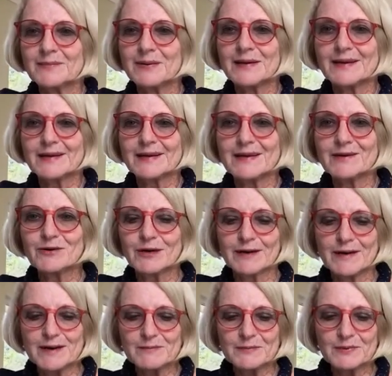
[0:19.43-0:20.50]
But here I
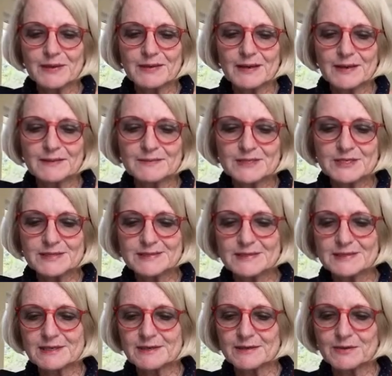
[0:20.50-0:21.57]
am, just to
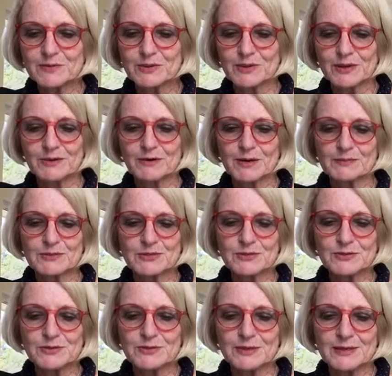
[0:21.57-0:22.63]
tell you what you're up
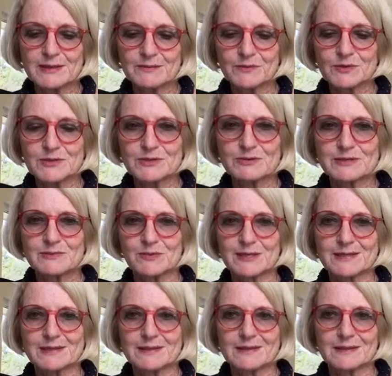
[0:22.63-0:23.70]
to and what to
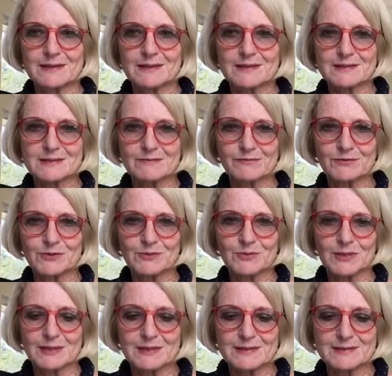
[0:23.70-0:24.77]
expect in the next few
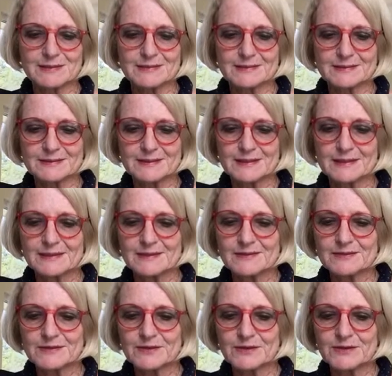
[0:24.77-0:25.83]
weeks.
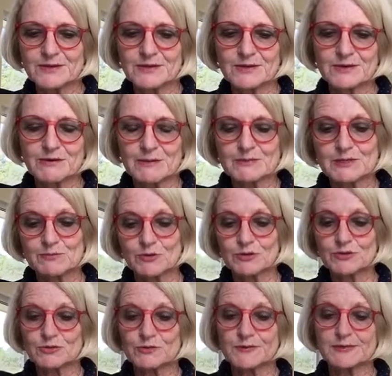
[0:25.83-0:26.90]
So you're up to
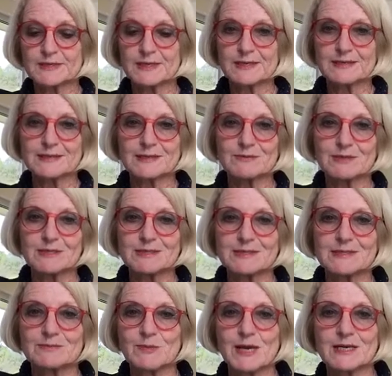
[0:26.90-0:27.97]
Module 6, which
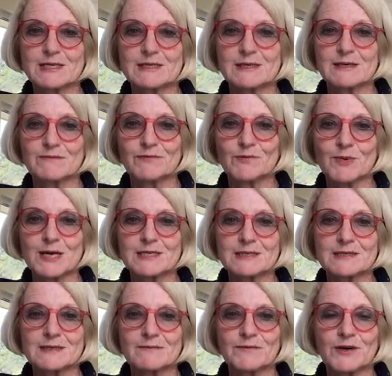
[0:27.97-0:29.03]
is Managing
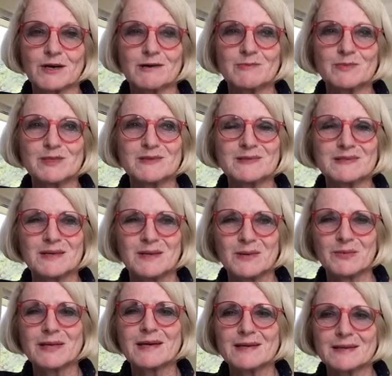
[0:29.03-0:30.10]
Information Environments.
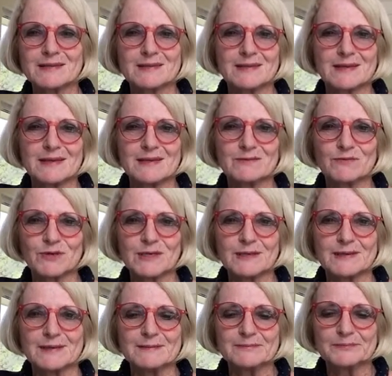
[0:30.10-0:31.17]
You're getting to the end,
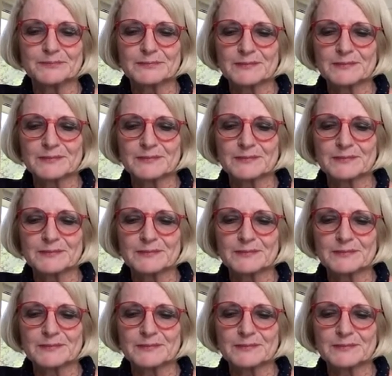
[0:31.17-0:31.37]
really.